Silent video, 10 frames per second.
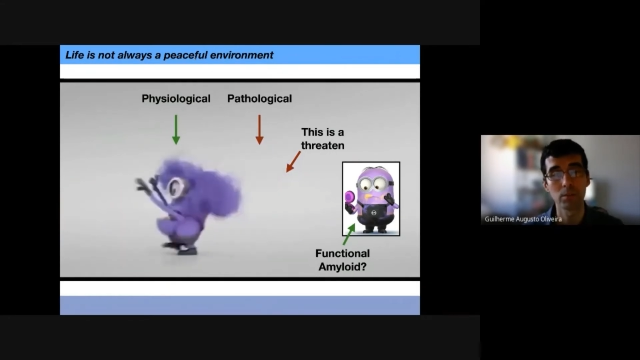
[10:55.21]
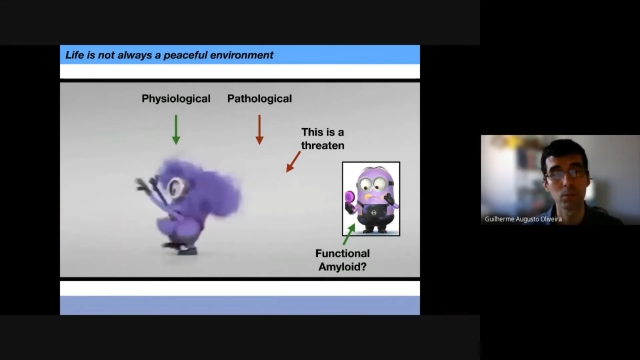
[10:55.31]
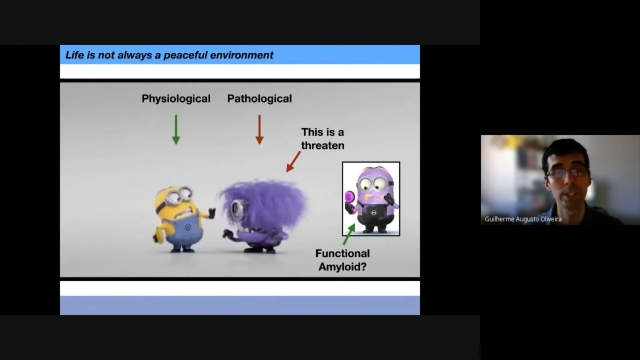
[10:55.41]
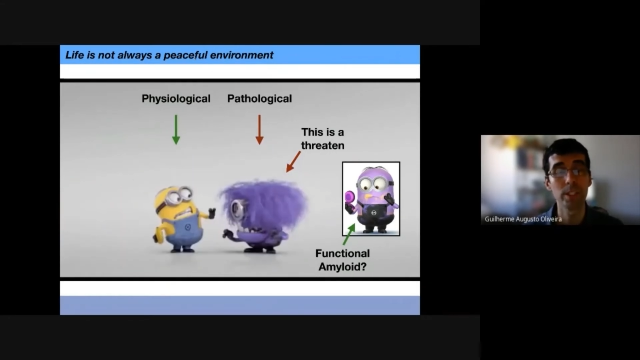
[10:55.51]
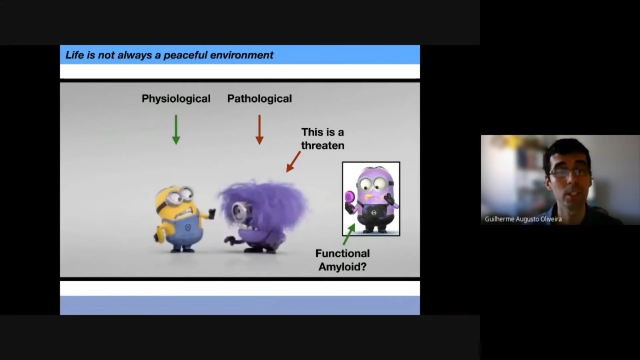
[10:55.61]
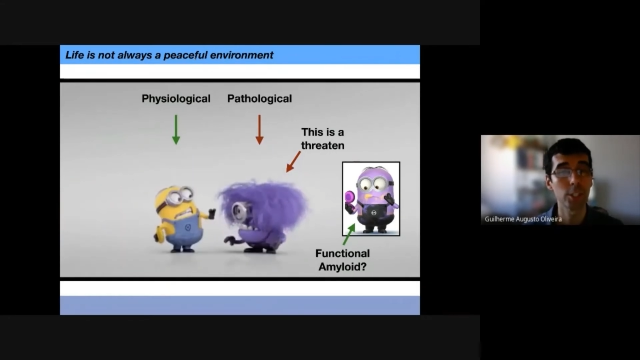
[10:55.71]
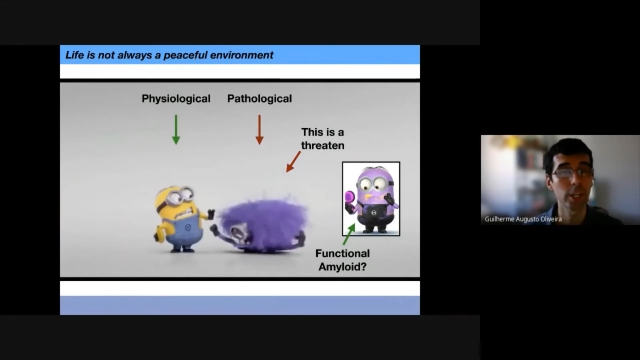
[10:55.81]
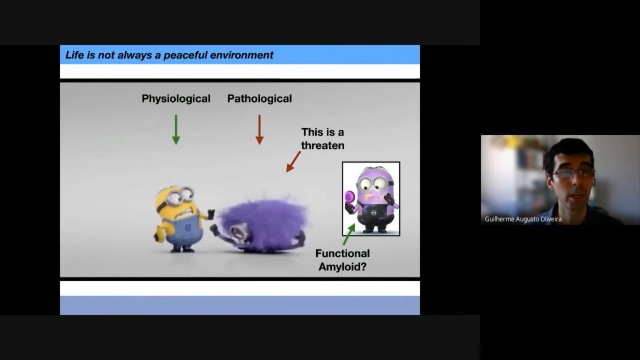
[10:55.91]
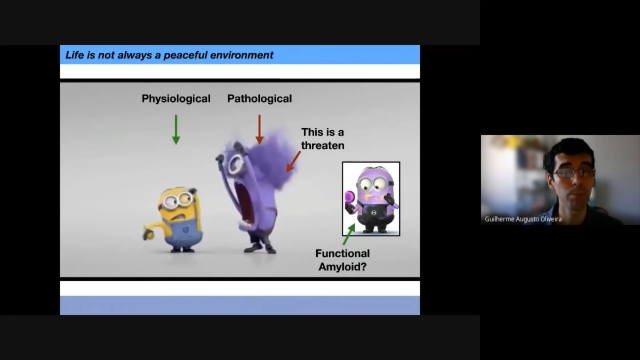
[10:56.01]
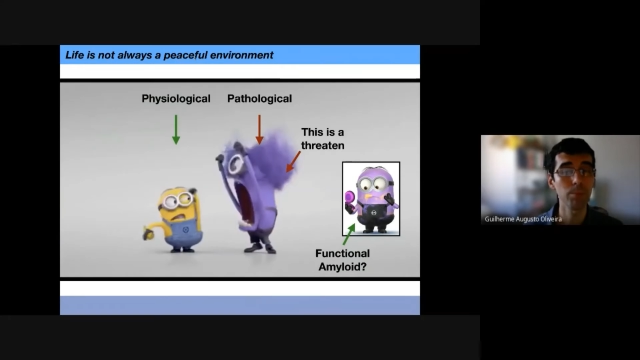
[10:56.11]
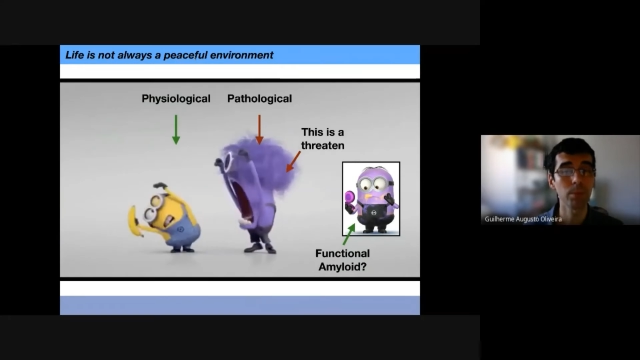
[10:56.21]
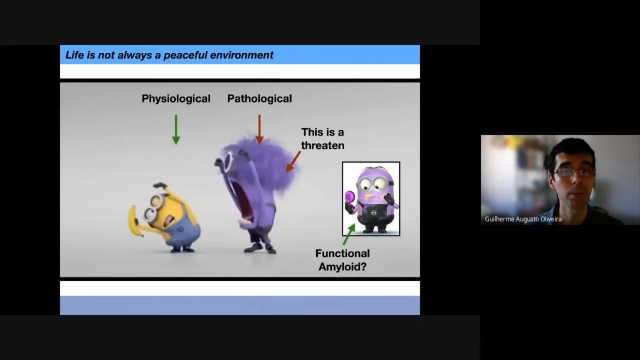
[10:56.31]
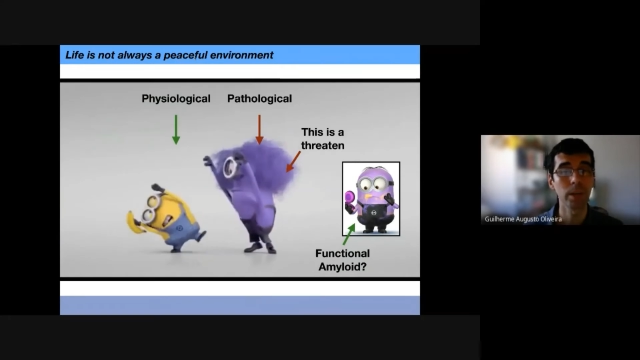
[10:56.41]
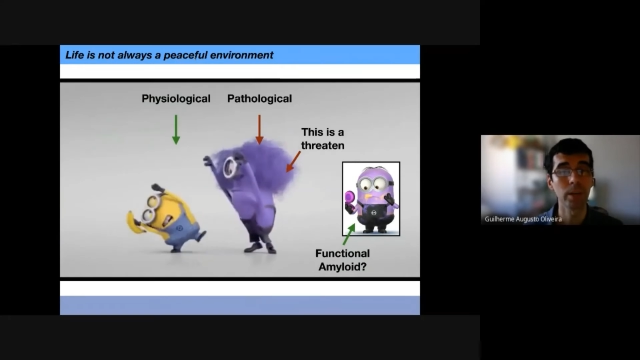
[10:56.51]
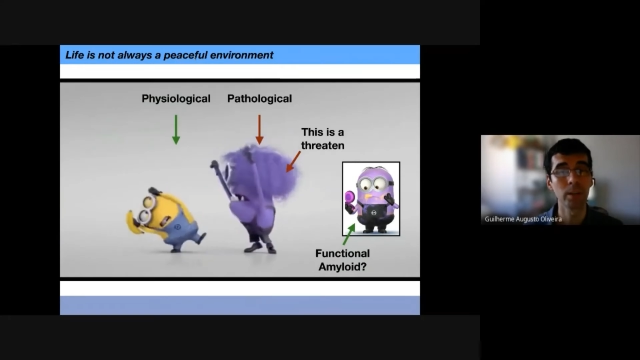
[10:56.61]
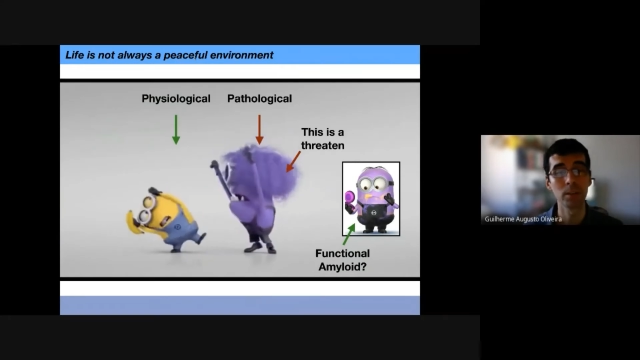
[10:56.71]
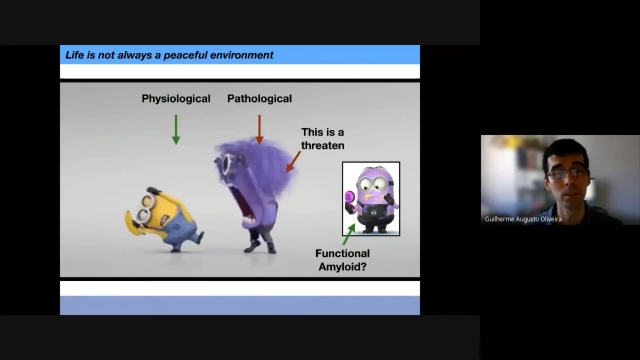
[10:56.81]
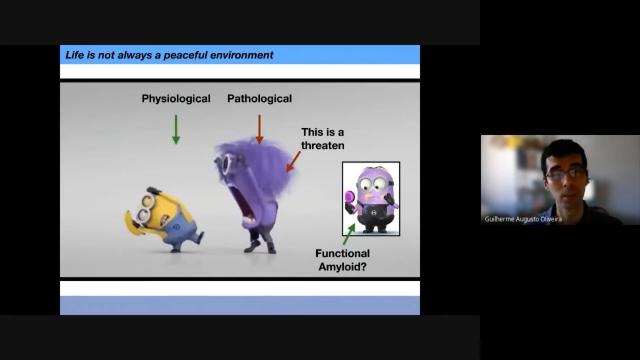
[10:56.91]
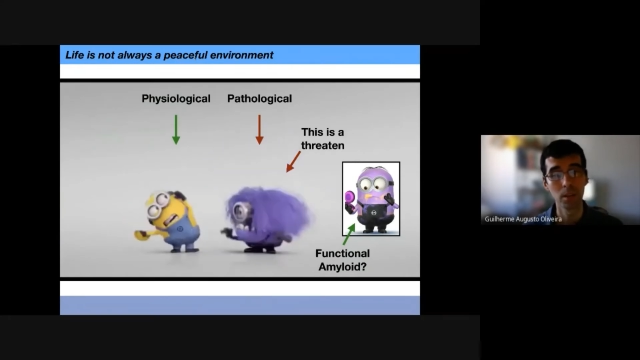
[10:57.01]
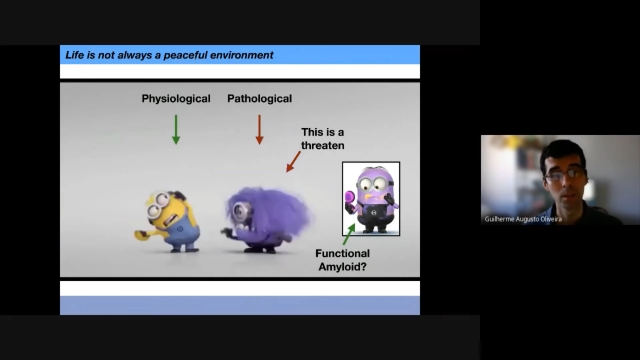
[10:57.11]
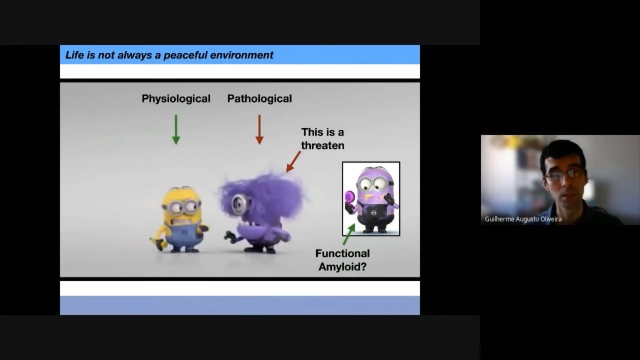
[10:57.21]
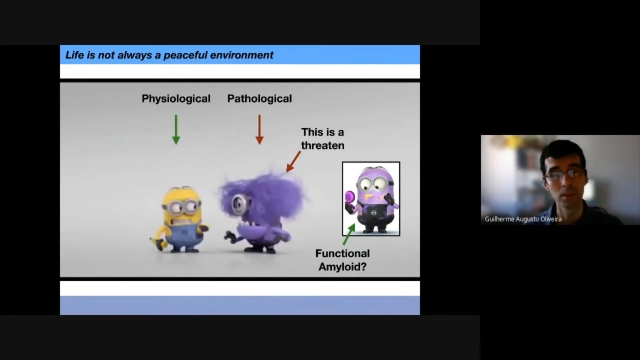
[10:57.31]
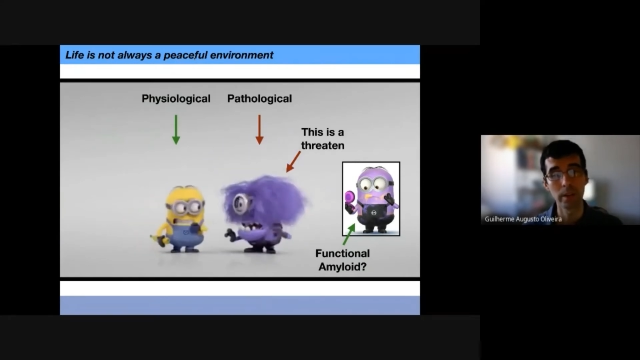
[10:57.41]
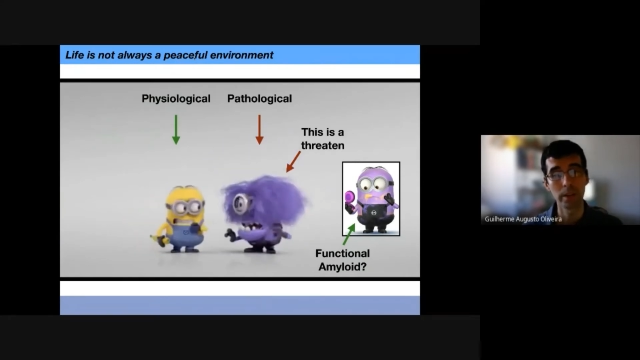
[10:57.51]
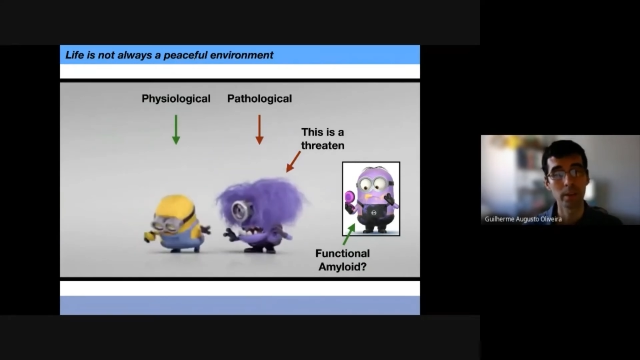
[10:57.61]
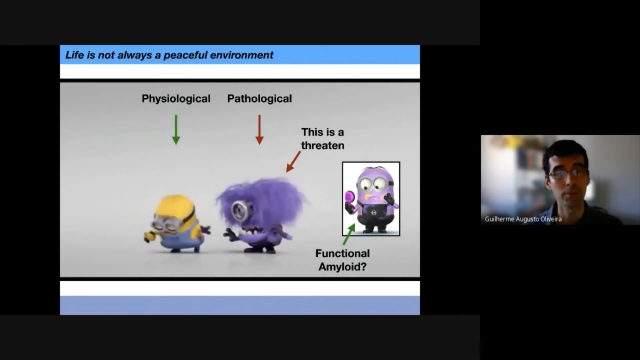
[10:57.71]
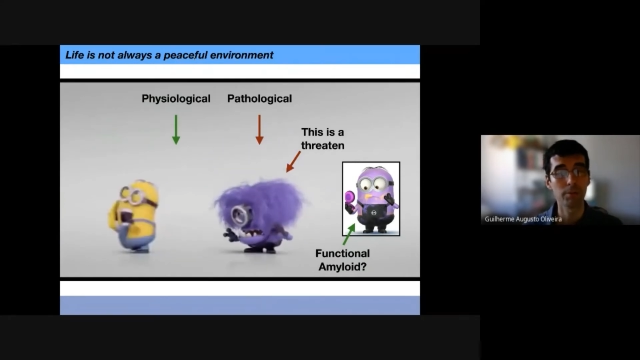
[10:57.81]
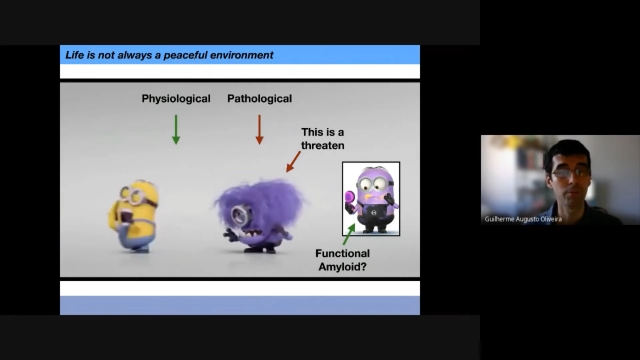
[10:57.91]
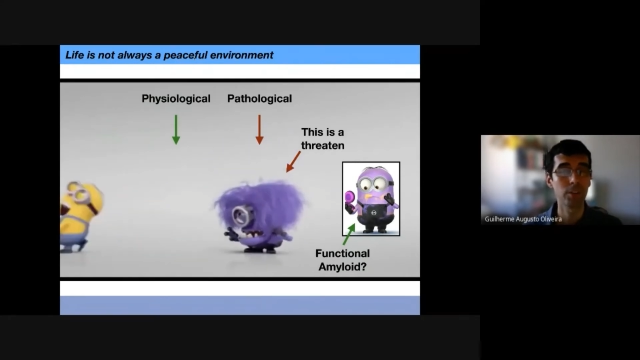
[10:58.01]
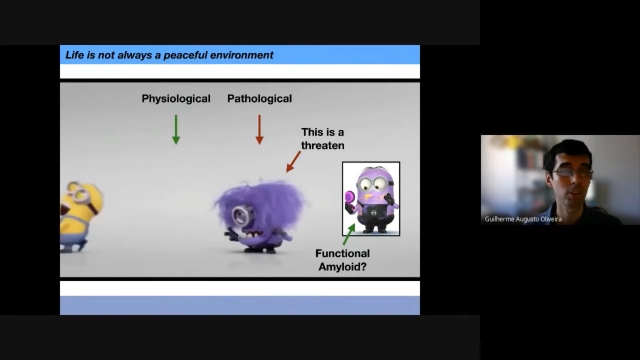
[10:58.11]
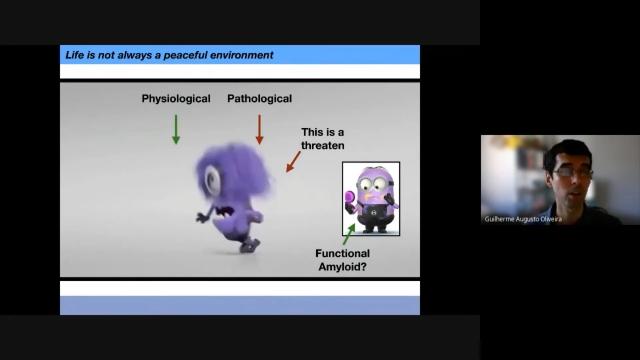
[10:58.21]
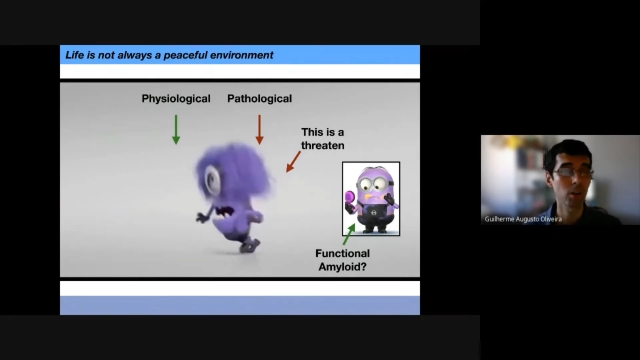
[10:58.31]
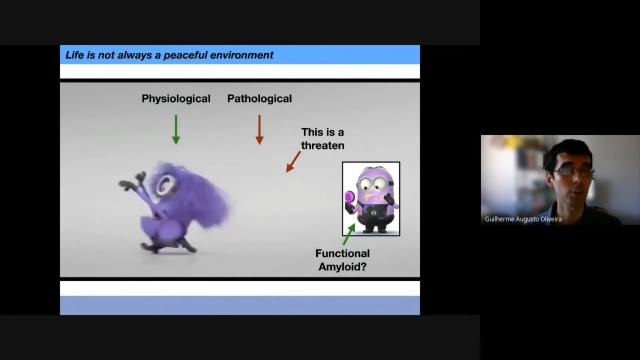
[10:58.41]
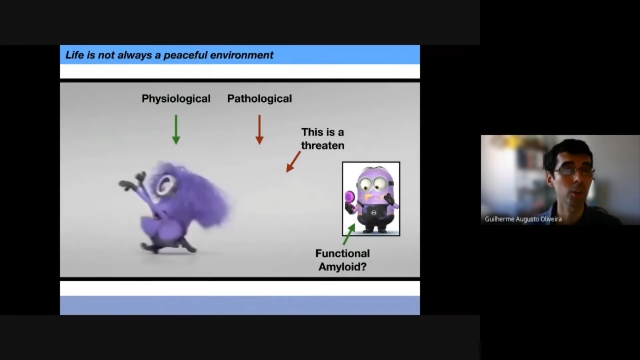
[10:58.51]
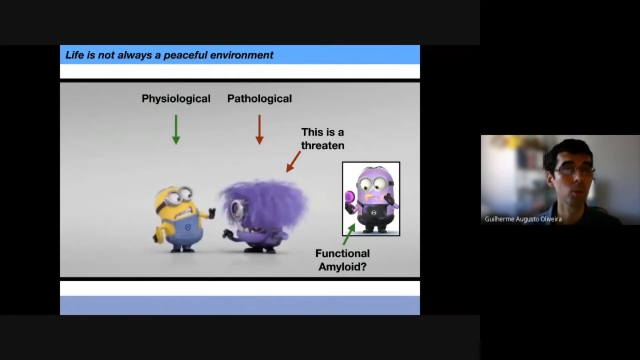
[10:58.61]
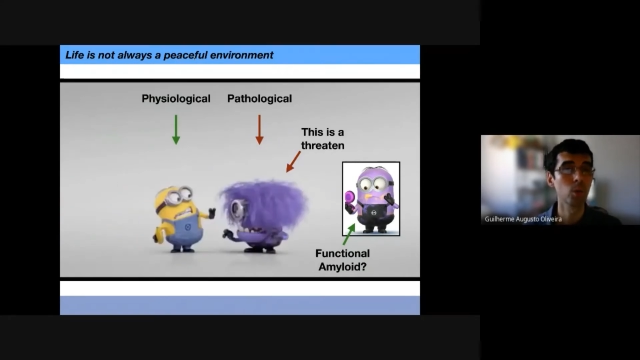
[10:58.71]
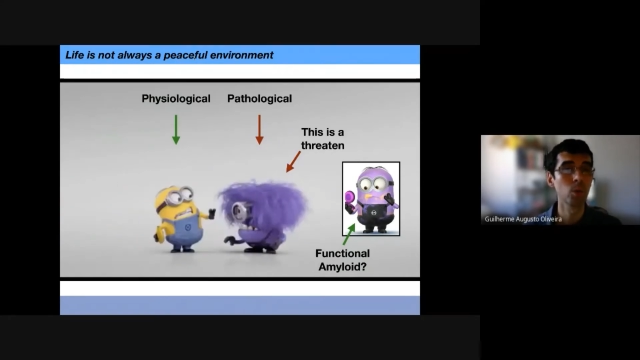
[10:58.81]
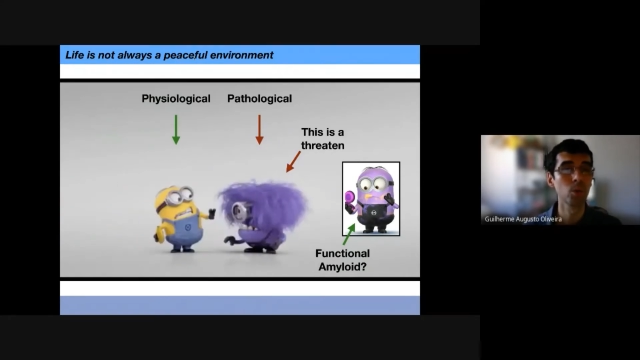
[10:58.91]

3D shape, and their physiological role